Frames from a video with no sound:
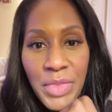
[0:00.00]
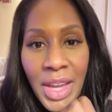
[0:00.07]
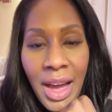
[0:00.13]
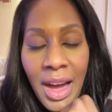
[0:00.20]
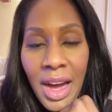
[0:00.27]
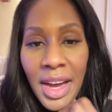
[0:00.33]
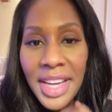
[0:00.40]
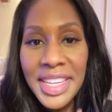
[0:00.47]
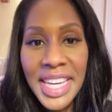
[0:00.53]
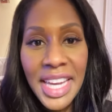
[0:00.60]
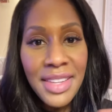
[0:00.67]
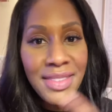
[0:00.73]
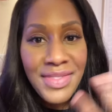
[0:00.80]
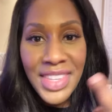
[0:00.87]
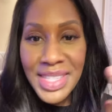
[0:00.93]

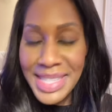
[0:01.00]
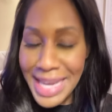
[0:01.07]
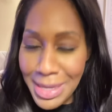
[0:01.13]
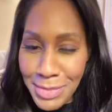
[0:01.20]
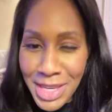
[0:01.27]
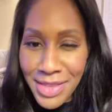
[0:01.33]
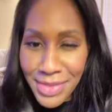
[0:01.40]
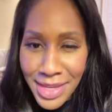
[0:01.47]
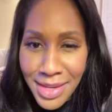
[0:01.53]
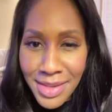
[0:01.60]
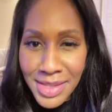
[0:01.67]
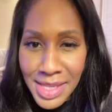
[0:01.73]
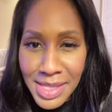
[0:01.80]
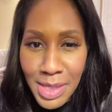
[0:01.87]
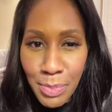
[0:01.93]
Again, the naming
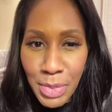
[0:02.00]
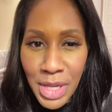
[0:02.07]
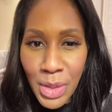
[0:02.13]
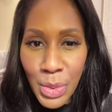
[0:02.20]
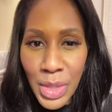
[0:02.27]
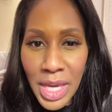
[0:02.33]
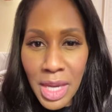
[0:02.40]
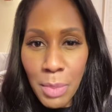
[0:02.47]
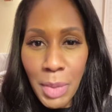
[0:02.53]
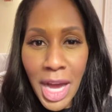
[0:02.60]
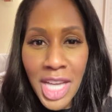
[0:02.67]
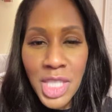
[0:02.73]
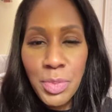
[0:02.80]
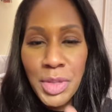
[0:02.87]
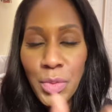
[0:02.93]
things is a big thing,
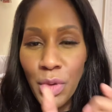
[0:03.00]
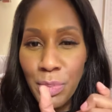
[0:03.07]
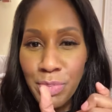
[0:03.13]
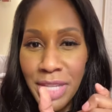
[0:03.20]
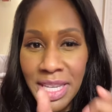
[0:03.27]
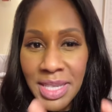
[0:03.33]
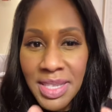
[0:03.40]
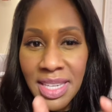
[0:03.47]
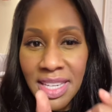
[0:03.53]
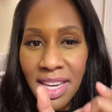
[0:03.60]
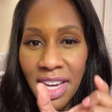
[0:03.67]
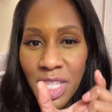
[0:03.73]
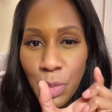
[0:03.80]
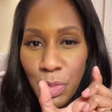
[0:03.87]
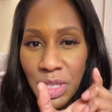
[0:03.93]
possibly replacing
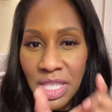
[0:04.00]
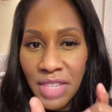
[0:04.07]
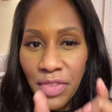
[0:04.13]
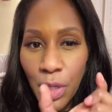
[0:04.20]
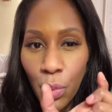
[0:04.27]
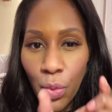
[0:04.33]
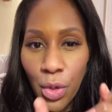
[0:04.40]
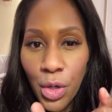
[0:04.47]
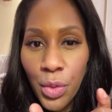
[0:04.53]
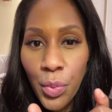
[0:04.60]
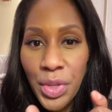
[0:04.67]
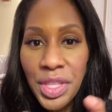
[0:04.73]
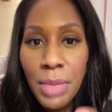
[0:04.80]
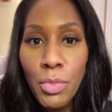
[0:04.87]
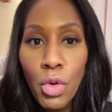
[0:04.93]
a specific word
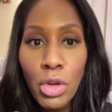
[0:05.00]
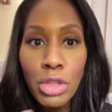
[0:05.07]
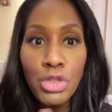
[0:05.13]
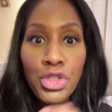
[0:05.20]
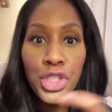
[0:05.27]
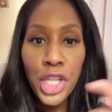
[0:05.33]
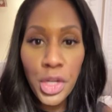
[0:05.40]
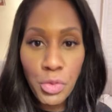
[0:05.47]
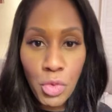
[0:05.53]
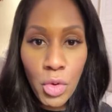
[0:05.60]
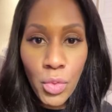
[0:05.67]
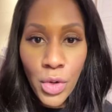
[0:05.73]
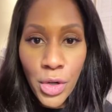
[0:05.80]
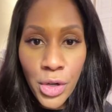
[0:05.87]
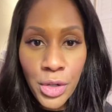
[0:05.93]
with a more
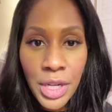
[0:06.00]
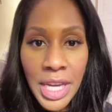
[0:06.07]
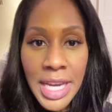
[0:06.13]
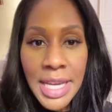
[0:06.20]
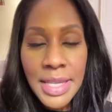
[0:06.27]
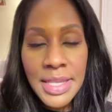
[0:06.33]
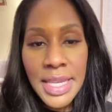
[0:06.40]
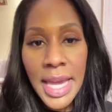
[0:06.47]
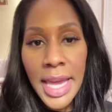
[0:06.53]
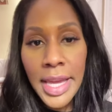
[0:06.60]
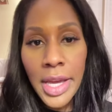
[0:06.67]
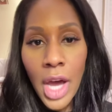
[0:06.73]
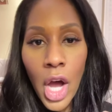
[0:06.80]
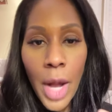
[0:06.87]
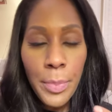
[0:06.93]
general word,
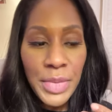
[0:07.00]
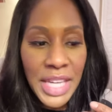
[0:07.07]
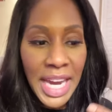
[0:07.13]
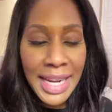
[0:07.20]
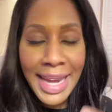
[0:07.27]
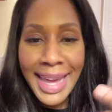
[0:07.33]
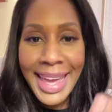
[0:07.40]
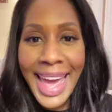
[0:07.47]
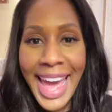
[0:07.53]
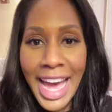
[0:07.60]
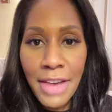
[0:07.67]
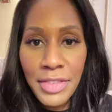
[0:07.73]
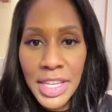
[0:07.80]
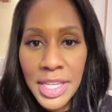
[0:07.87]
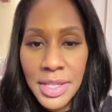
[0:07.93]
saying, can I
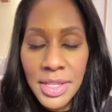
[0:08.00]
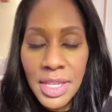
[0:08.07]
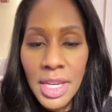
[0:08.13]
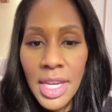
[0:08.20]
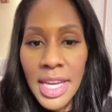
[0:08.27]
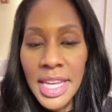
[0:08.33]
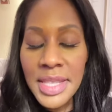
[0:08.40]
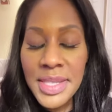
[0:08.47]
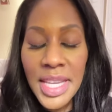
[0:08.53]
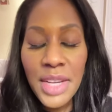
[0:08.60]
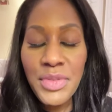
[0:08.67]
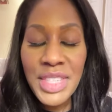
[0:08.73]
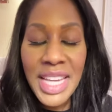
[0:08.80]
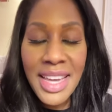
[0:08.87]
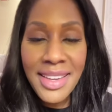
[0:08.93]
have it, instead
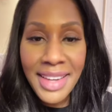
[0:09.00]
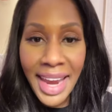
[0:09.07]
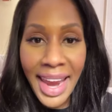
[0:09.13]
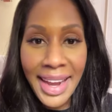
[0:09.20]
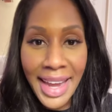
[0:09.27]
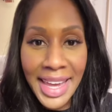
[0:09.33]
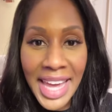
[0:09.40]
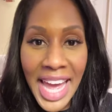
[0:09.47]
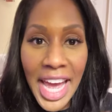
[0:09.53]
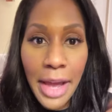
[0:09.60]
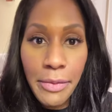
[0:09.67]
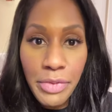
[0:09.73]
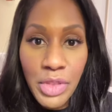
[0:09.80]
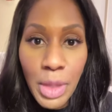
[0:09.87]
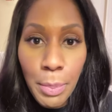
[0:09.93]
of saying, can I
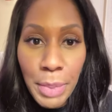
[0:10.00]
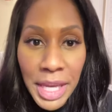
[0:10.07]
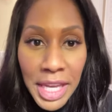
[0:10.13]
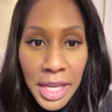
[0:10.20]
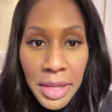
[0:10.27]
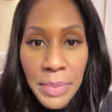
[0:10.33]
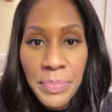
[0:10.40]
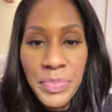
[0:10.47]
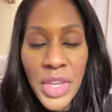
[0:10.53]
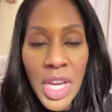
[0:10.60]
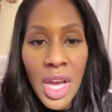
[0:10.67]
have the pen?